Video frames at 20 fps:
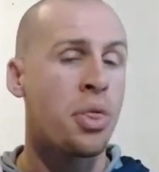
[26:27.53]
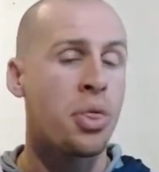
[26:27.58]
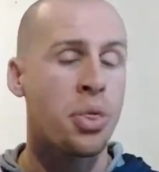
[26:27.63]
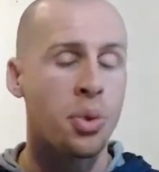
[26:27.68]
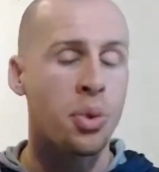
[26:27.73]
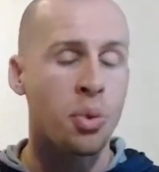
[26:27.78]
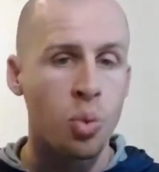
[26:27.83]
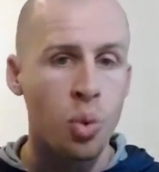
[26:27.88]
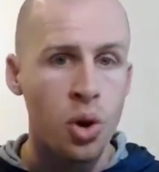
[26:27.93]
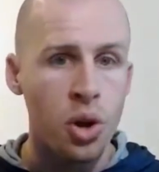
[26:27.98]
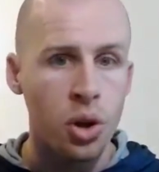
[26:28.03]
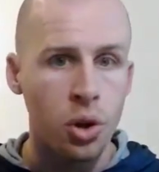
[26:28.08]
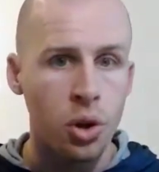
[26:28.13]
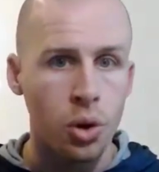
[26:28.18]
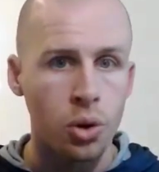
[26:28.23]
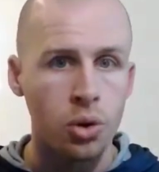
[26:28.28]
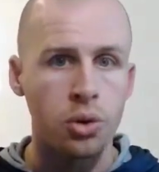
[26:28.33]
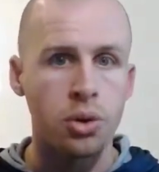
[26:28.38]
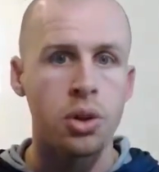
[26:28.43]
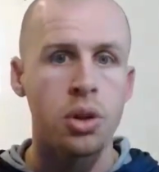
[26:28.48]

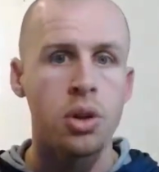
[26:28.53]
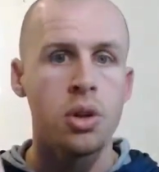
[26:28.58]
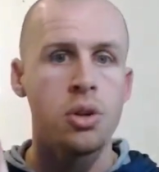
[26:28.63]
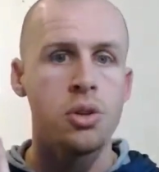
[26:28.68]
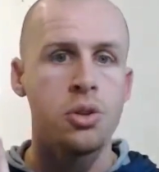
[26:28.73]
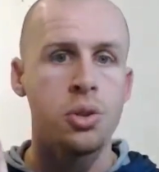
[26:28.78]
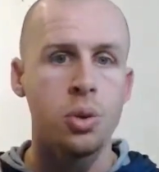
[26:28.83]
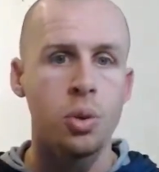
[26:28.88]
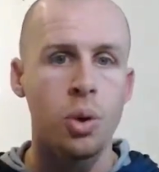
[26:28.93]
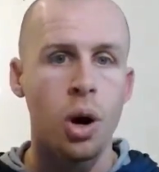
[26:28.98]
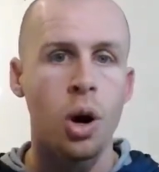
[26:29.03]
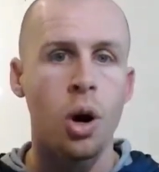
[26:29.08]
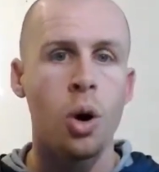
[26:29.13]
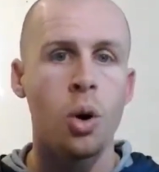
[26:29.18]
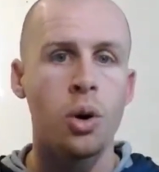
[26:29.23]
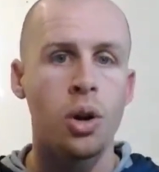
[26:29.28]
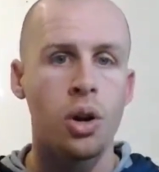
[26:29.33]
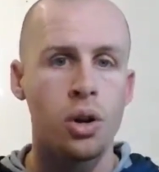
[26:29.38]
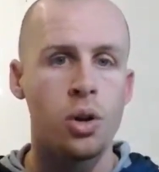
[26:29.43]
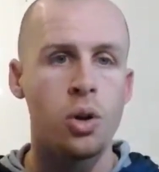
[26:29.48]
thrilled to
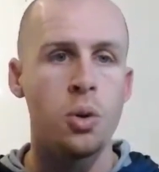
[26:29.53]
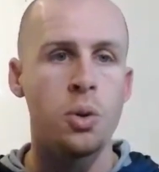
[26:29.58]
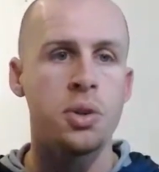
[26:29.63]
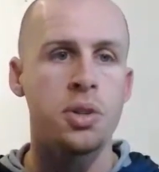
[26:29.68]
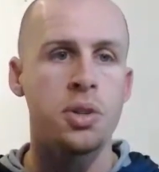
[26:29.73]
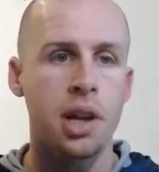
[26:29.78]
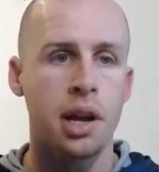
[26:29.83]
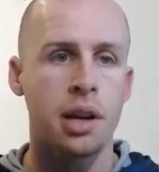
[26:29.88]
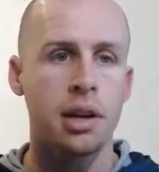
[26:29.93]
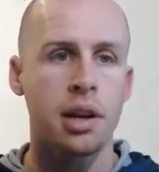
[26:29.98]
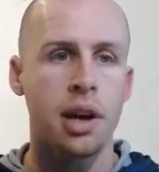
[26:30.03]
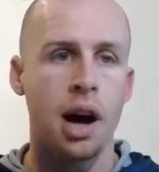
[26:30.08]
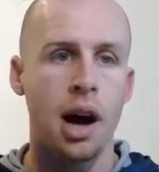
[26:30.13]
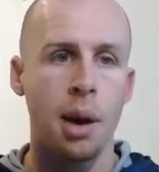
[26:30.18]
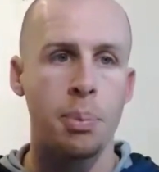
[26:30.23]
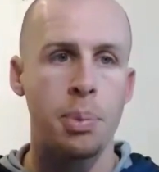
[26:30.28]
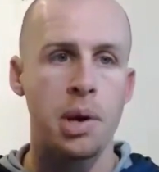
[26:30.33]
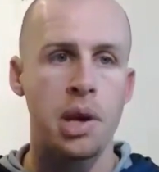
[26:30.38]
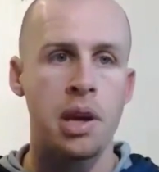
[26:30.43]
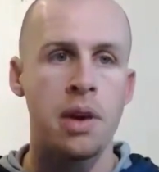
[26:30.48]
own a newsstand
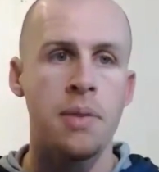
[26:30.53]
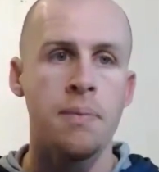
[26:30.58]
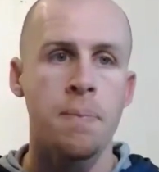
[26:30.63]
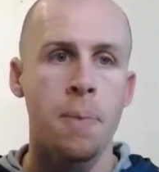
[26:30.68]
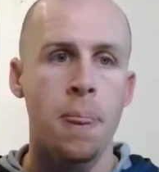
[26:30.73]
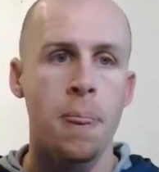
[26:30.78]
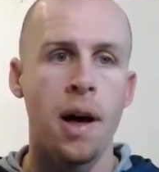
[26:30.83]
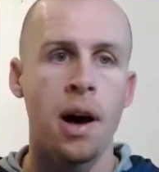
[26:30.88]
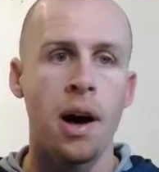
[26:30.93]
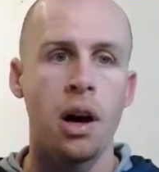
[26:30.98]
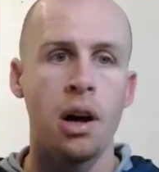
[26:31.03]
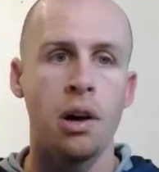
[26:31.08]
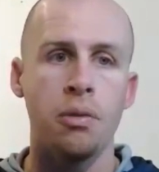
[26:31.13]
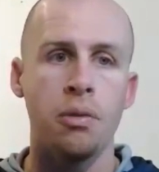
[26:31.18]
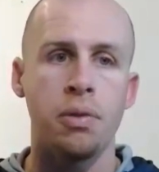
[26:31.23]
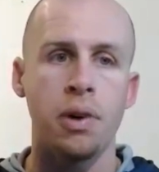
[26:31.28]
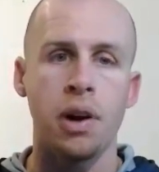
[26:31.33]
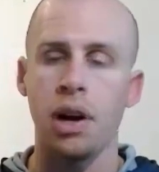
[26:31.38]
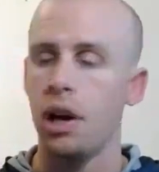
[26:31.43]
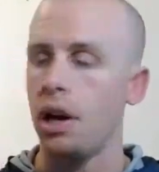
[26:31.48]
copy
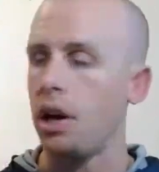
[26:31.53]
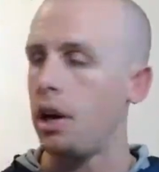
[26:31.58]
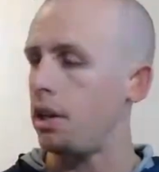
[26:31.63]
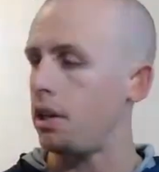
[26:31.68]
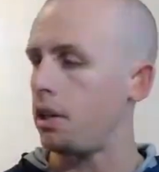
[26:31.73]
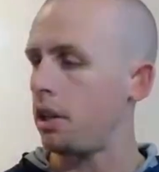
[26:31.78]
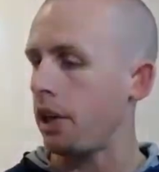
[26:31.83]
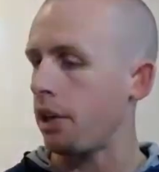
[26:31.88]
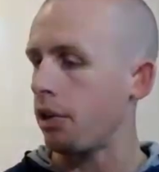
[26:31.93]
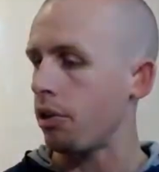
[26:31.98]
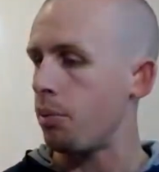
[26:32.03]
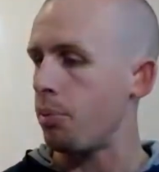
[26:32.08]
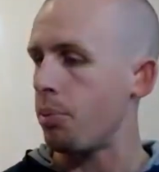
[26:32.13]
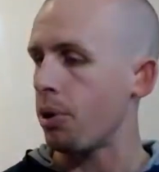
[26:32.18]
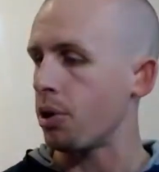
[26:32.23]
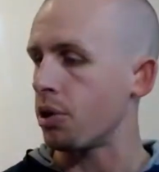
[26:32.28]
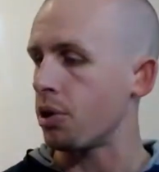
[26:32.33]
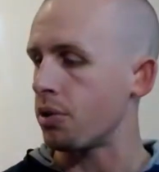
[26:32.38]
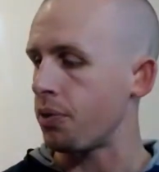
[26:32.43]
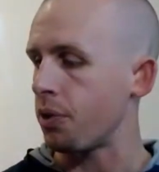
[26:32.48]
of Larry
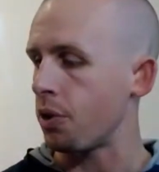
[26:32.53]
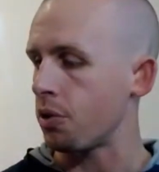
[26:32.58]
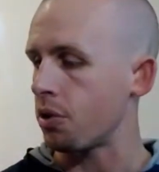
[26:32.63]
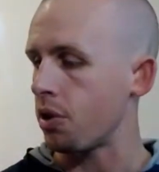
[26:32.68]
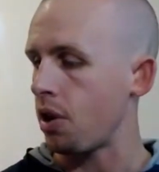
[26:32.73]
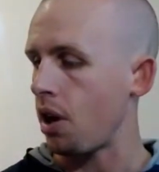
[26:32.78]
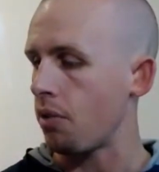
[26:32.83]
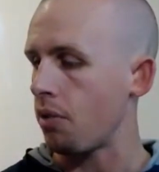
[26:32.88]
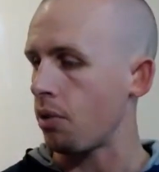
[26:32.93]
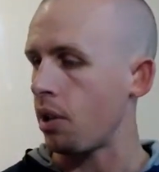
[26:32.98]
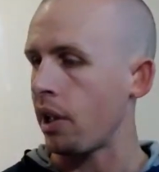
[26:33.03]
Bird's first cover.